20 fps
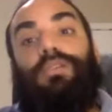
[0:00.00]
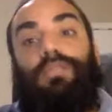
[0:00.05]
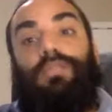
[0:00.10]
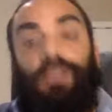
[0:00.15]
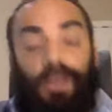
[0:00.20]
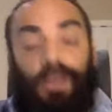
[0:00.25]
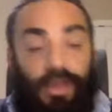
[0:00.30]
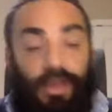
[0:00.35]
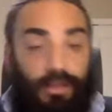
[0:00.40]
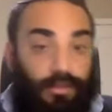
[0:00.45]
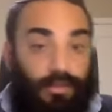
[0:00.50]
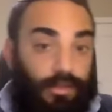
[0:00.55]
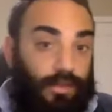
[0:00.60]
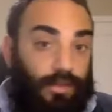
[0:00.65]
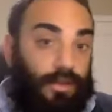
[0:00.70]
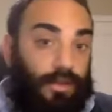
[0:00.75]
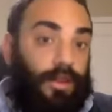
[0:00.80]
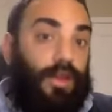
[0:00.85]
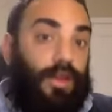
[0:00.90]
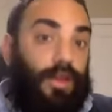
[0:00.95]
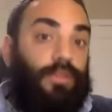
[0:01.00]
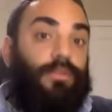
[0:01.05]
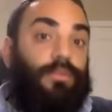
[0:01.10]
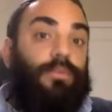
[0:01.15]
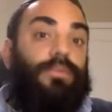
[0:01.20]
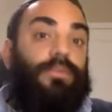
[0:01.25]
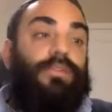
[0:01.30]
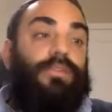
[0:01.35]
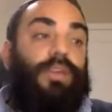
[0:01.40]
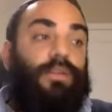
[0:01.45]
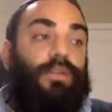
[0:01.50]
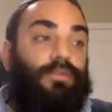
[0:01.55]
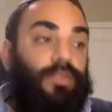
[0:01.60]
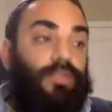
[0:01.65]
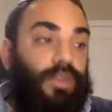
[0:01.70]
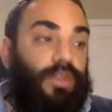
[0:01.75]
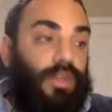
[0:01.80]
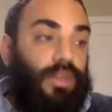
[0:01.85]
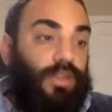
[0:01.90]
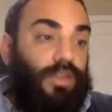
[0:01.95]
dig into the encounter itself
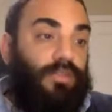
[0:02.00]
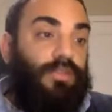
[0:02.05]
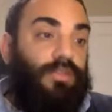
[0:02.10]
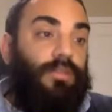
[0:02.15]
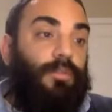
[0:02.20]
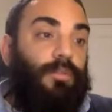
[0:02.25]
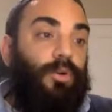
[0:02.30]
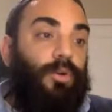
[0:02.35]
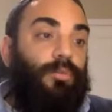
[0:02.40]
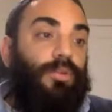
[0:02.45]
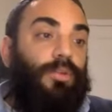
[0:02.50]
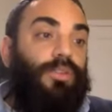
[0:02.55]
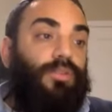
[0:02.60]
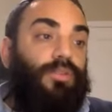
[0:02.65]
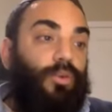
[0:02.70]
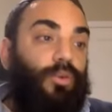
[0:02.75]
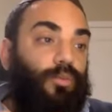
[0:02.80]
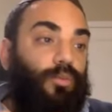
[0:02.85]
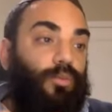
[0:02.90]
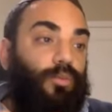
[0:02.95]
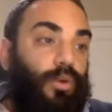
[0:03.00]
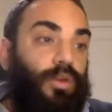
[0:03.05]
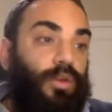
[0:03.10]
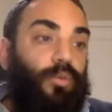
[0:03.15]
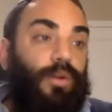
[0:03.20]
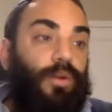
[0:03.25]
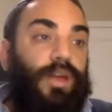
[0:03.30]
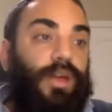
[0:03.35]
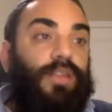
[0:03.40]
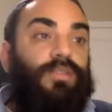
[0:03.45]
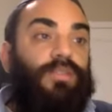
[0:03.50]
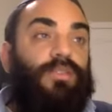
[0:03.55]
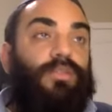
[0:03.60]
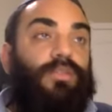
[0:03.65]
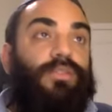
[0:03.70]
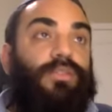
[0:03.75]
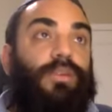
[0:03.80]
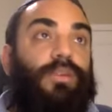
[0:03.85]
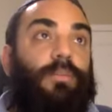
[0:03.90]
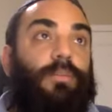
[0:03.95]
dig into the moment don't run away to
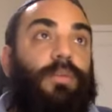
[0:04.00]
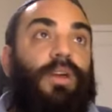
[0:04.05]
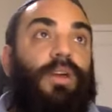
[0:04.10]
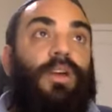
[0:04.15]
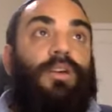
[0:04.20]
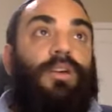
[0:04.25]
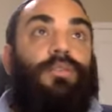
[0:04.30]
some